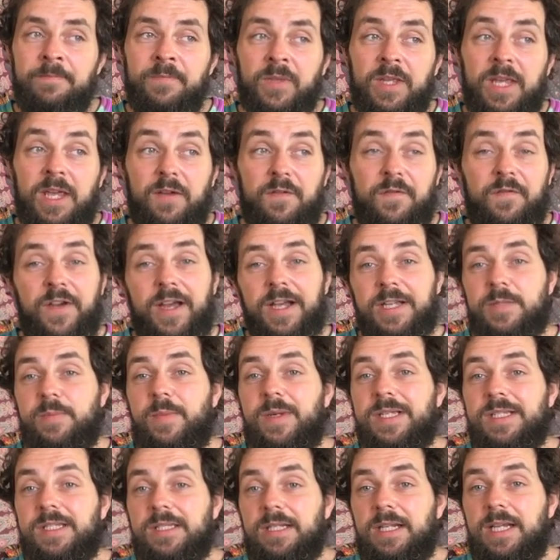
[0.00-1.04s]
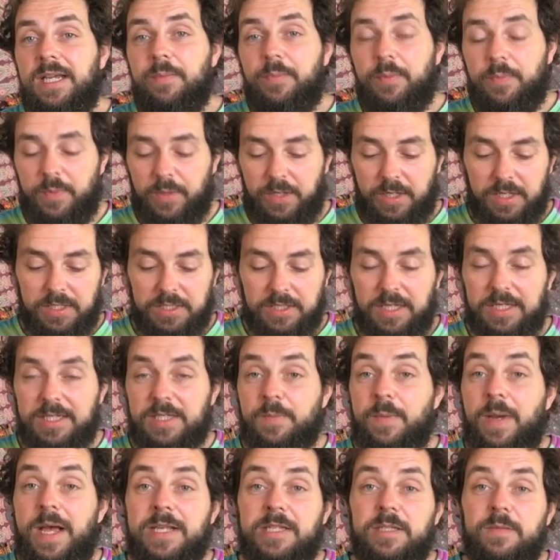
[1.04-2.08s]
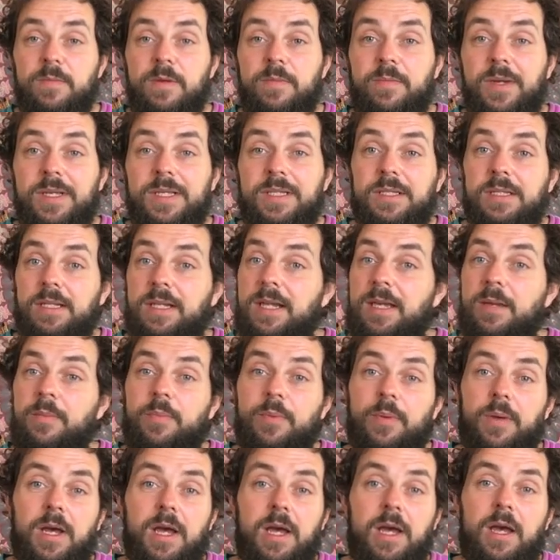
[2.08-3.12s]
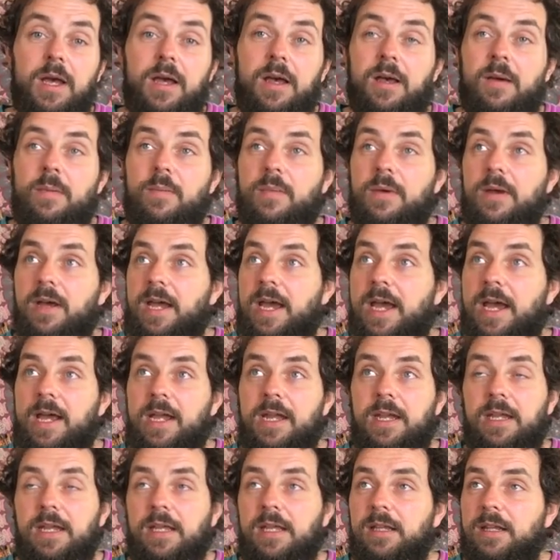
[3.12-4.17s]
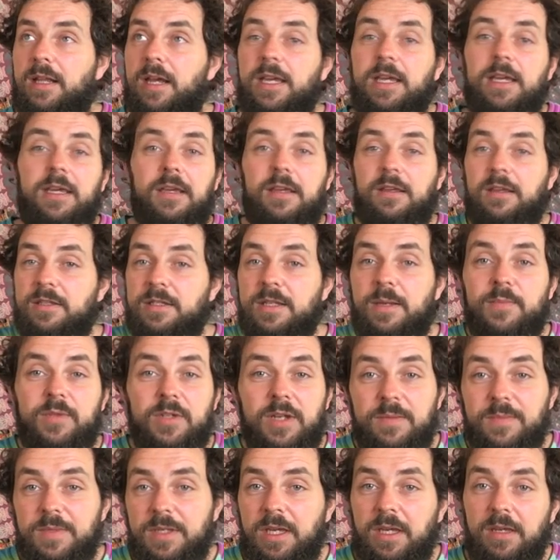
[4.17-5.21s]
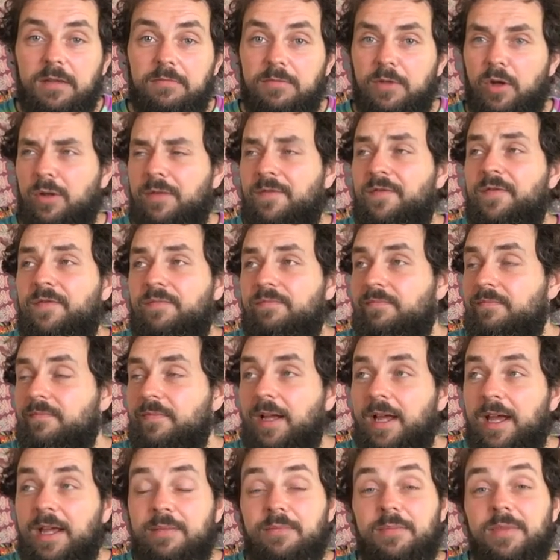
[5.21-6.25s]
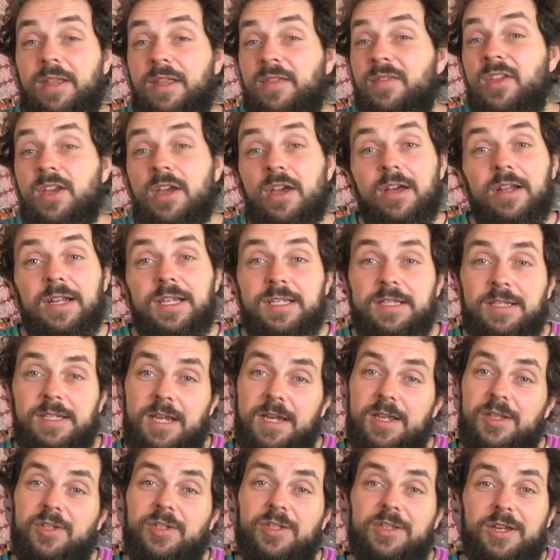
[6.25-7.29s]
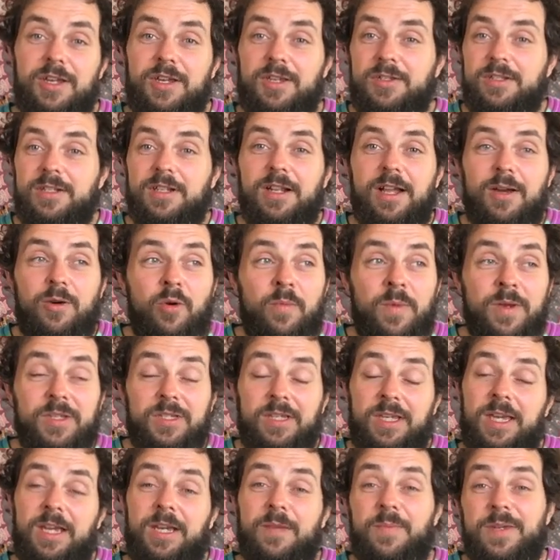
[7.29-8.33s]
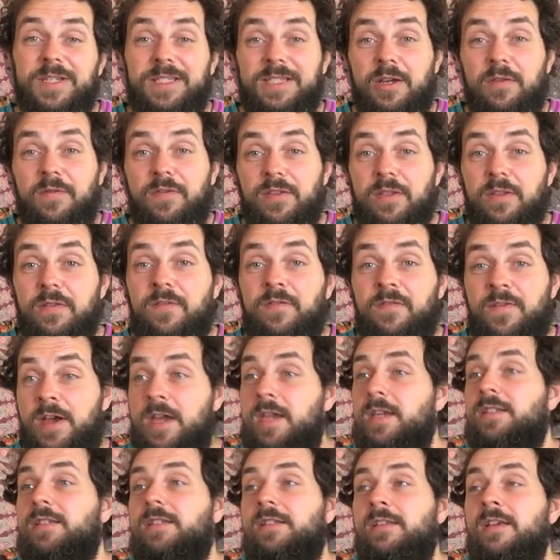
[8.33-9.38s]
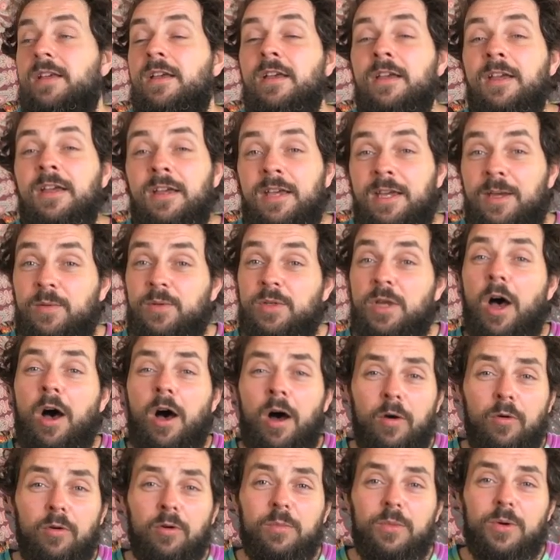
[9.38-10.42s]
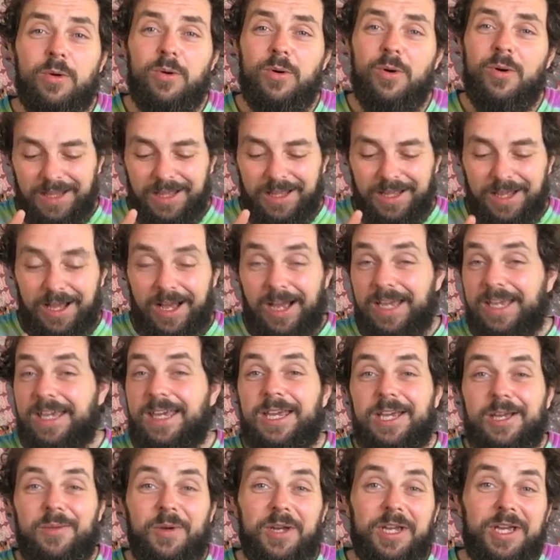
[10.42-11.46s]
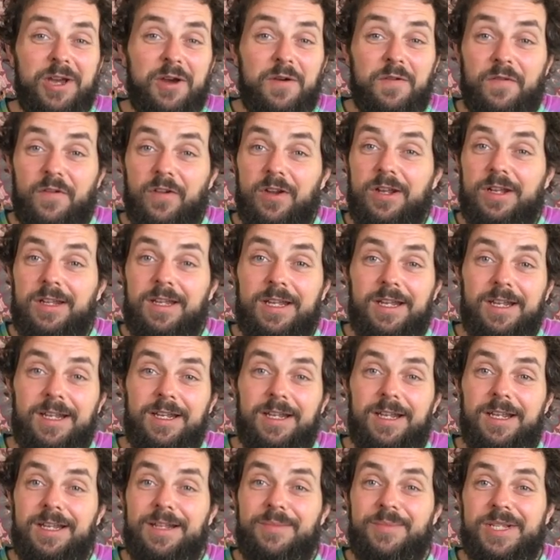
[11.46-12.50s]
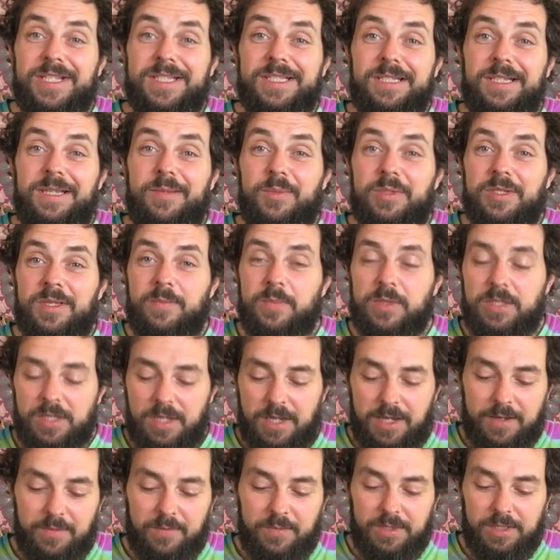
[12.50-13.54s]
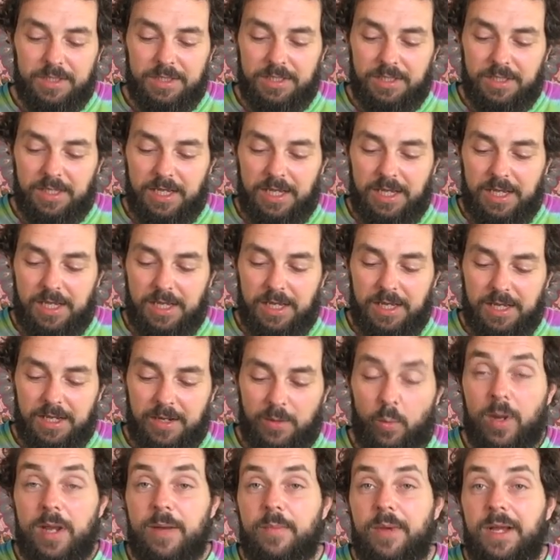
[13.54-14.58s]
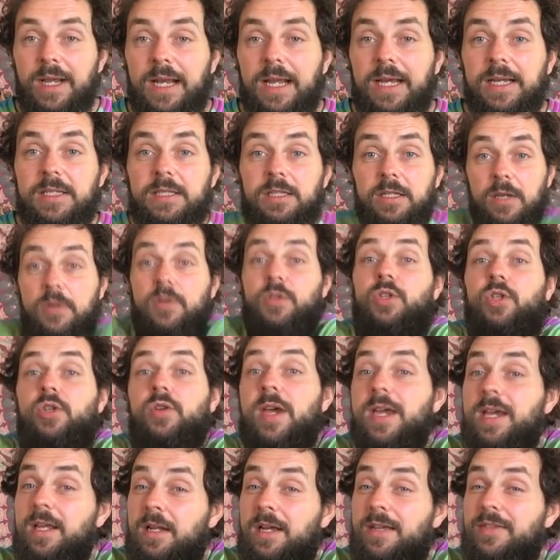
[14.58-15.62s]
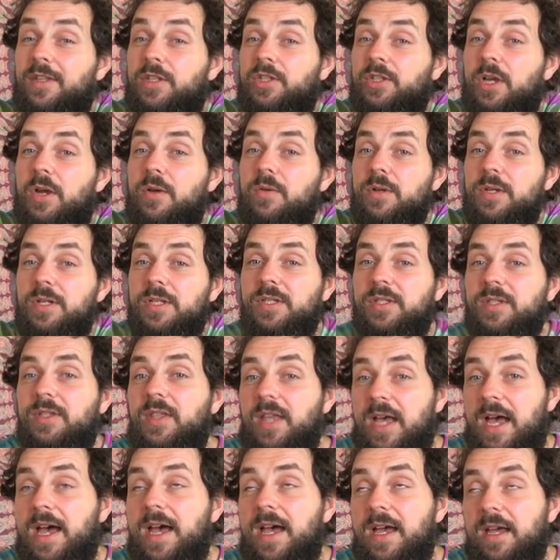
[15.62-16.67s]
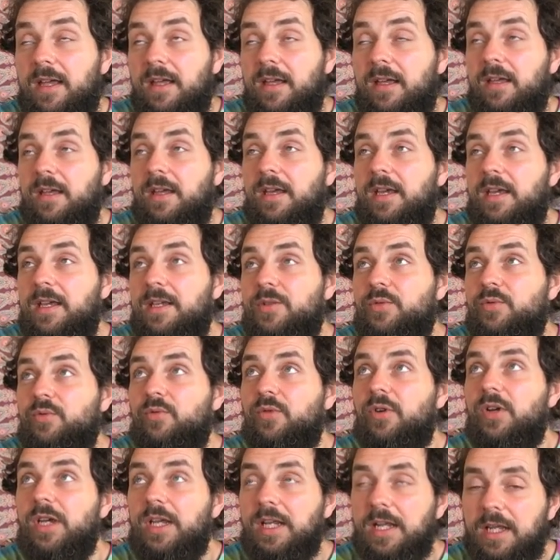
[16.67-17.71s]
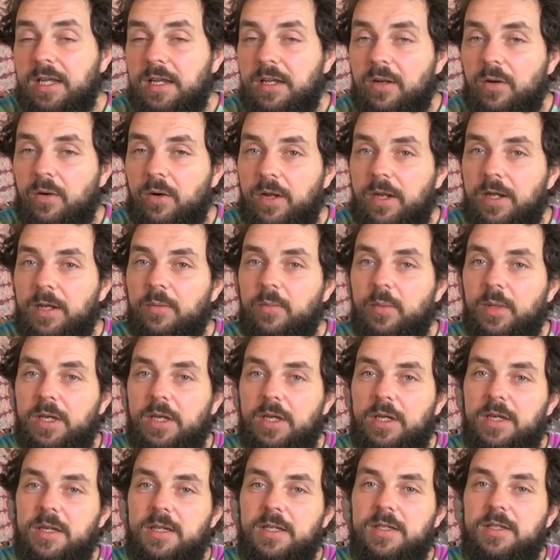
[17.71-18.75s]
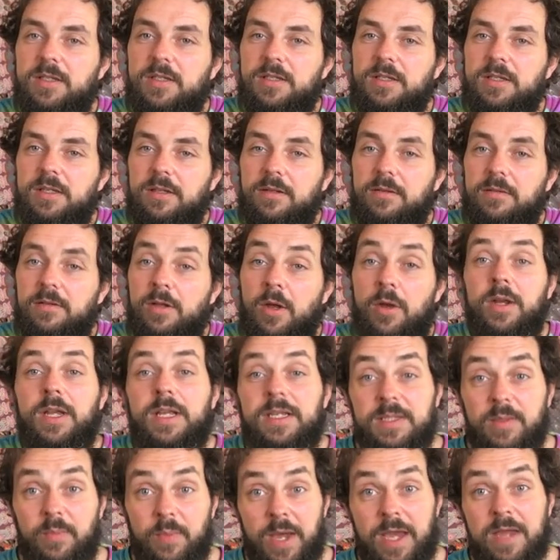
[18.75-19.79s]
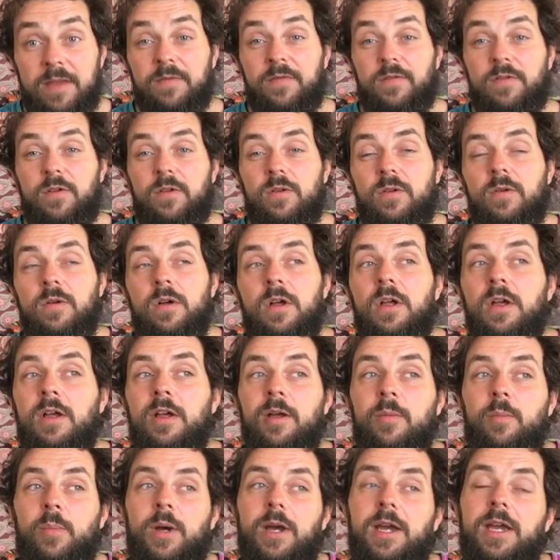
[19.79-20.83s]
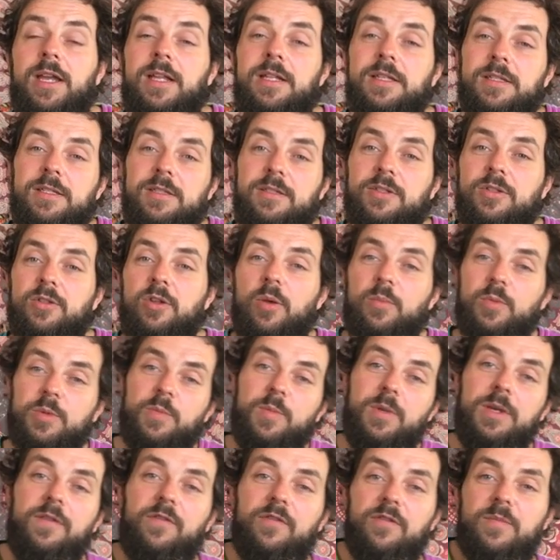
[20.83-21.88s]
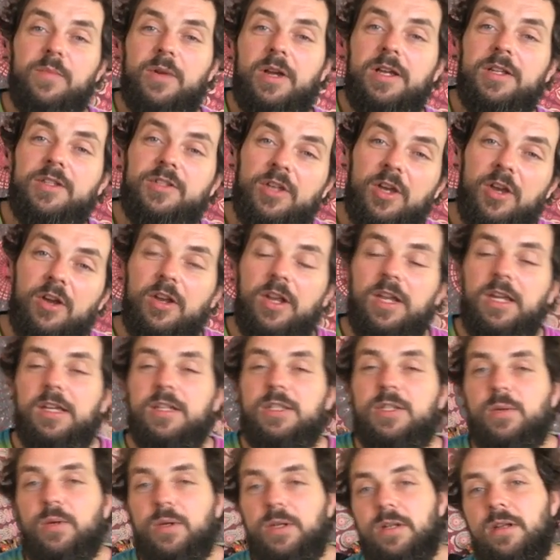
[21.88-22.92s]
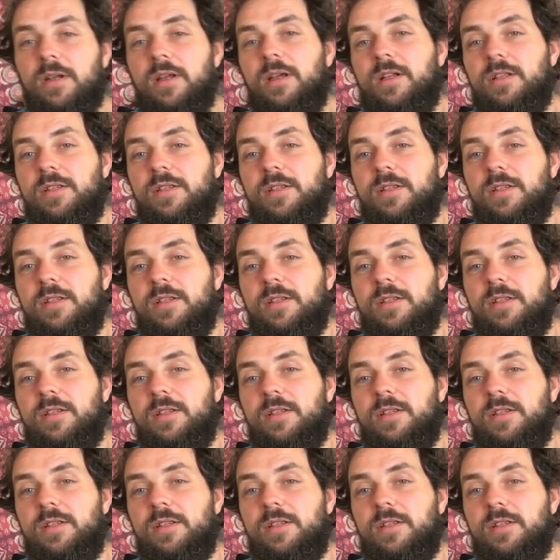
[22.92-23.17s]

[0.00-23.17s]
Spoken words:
It affects my sleep because I spasm in my sleep, and sometimes, and in the early stages I used to like almost kick myself in the face. It was horrible. I kick my girlfriend in my sleep sometimes. When my legs go straight, like the tonus, that is really annoying because not only is it painful, but it stops me from like turning to